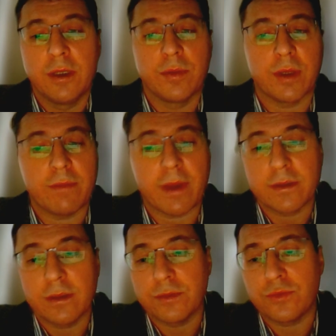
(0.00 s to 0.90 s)
We have
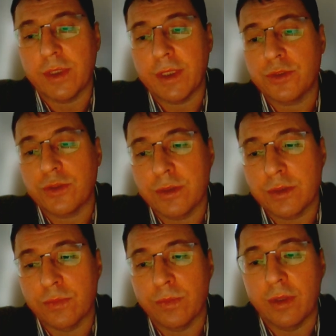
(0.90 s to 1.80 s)
excellent
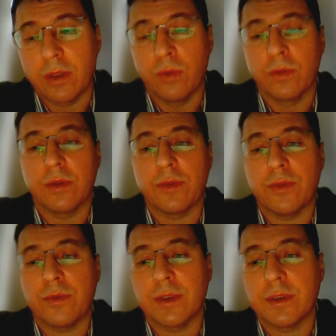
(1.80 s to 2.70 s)
relations with local
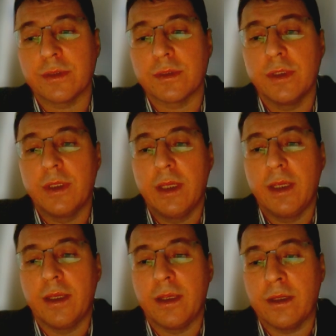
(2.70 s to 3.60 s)
authorities,
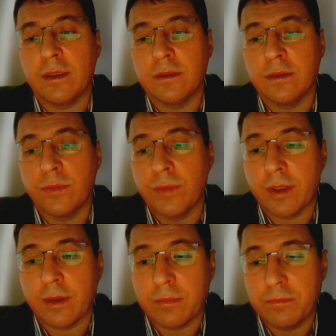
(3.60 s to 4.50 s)
and we
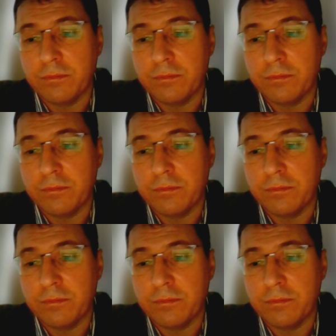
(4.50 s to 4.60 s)
are